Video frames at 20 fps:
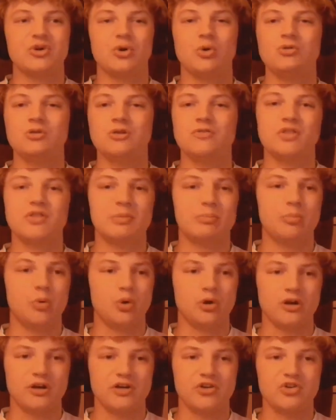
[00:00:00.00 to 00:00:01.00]
all of the
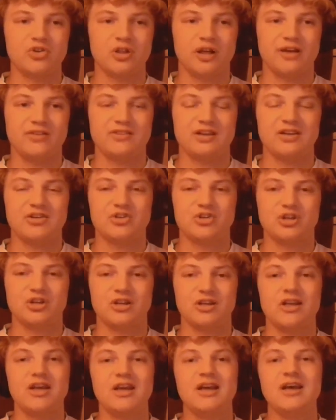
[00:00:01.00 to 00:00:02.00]
board initialization,